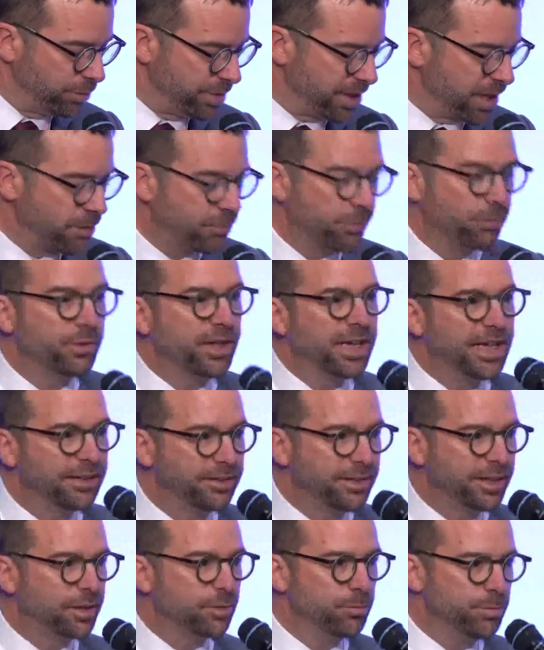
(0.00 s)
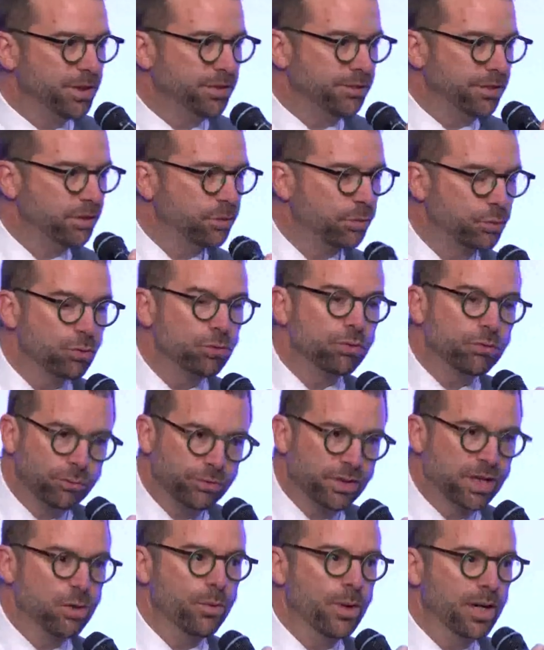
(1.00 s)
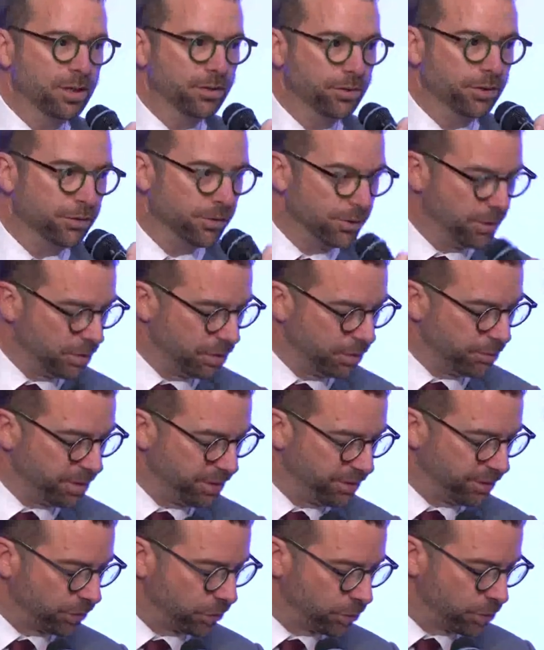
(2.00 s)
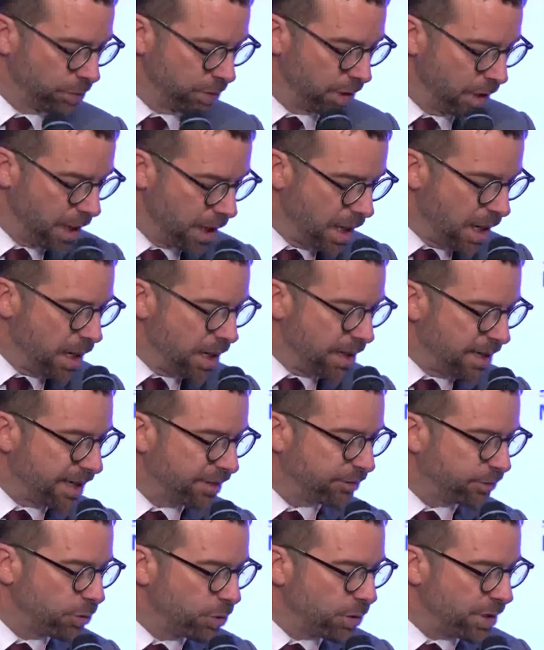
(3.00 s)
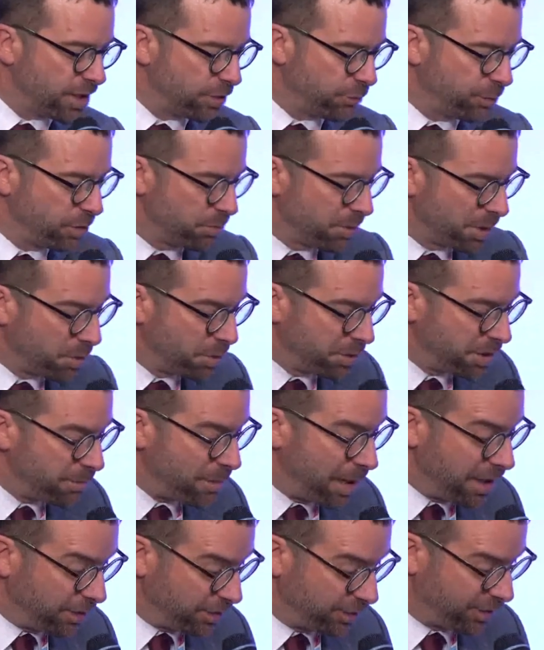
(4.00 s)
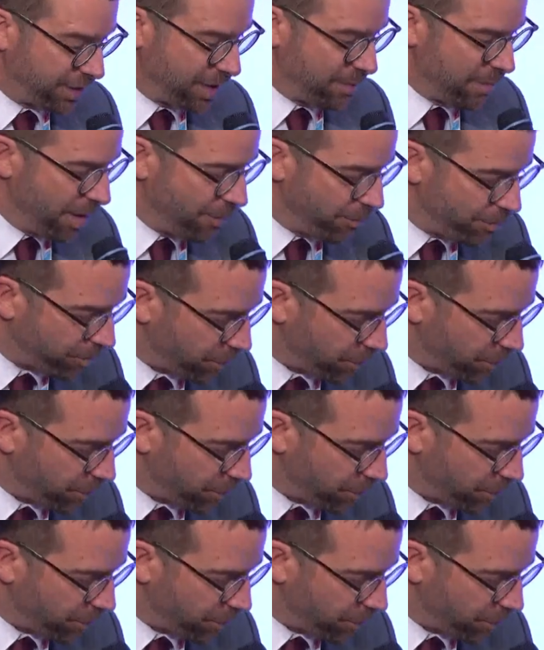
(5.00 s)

behalf of ESSEC Business School, very well-known uh, business school. Last year, I have been recruited by SKEMA,